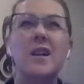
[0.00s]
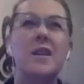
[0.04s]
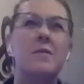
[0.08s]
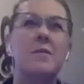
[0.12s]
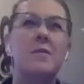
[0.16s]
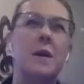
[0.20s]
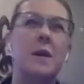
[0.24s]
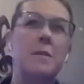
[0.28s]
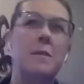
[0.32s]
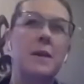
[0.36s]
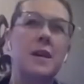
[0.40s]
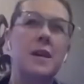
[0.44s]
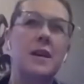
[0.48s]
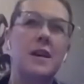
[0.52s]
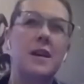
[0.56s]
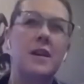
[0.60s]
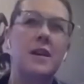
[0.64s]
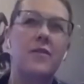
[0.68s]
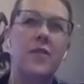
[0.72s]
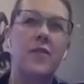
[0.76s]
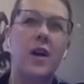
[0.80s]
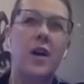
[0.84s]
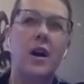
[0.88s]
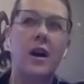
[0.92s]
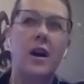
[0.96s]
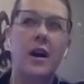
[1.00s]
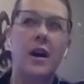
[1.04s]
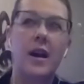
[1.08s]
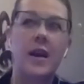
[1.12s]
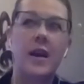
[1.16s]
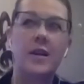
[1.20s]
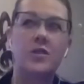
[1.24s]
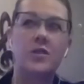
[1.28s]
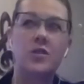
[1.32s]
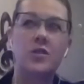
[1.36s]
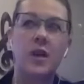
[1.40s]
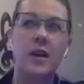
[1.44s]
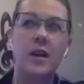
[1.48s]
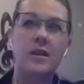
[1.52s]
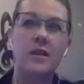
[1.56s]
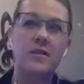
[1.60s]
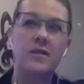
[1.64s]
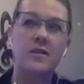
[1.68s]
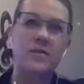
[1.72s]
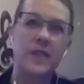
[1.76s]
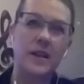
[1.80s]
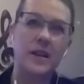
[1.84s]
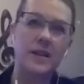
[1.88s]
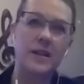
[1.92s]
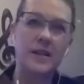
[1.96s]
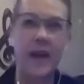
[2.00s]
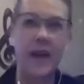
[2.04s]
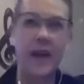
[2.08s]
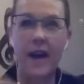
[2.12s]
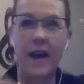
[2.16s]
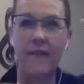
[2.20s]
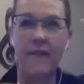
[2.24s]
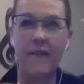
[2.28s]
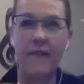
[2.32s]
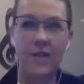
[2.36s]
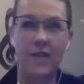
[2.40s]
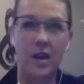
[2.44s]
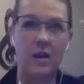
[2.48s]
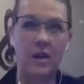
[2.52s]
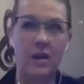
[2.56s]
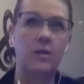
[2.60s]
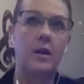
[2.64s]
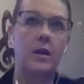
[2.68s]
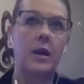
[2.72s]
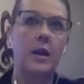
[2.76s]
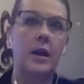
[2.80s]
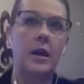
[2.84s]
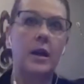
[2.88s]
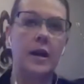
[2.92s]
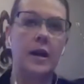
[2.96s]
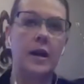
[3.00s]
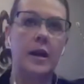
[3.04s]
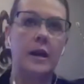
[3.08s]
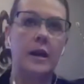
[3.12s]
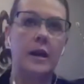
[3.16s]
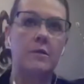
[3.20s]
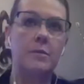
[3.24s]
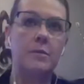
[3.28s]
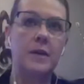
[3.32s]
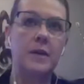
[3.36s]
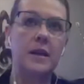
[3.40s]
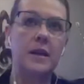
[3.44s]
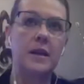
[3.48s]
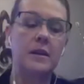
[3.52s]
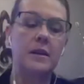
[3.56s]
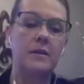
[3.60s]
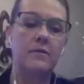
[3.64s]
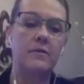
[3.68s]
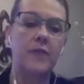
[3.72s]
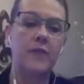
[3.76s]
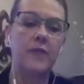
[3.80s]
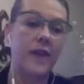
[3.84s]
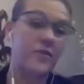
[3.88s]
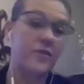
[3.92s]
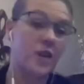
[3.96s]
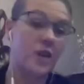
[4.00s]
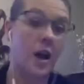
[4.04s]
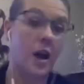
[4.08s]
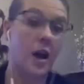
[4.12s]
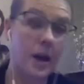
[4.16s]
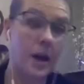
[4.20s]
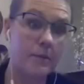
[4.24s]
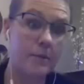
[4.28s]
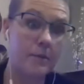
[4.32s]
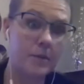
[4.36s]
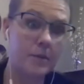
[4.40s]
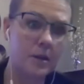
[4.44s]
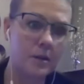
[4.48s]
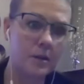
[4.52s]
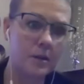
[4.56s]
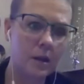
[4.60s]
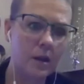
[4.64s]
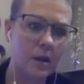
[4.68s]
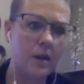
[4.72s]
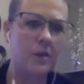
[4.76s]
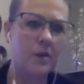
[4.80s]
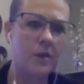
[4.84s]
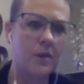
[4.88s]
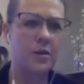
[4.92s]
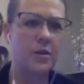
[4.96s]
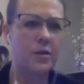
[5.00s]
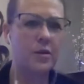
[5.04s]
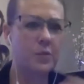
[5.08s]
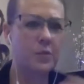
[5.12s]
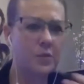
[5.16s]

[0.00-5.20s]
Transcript: maybe if I try to fix that fingering and I repeat it 5 times, you know,